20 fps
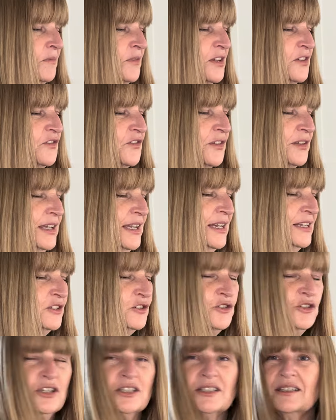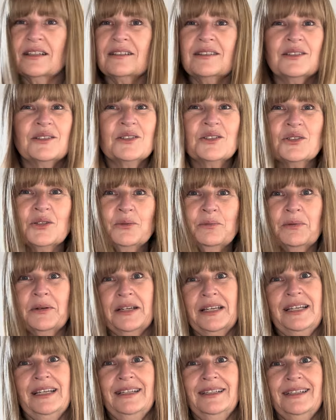This is just super
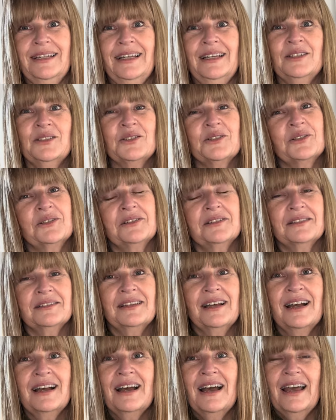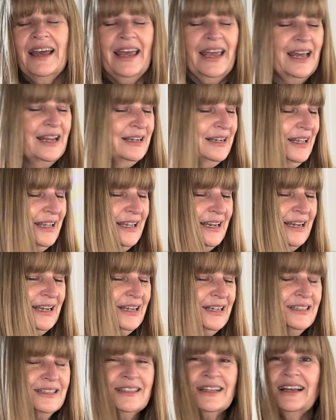easy, and
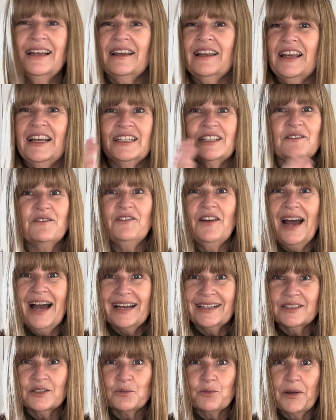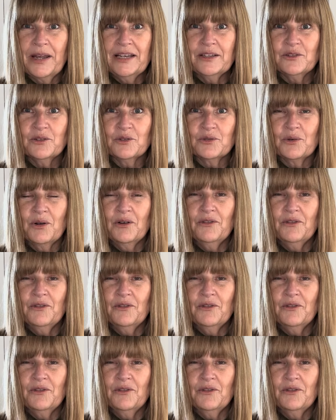it's fast way to grow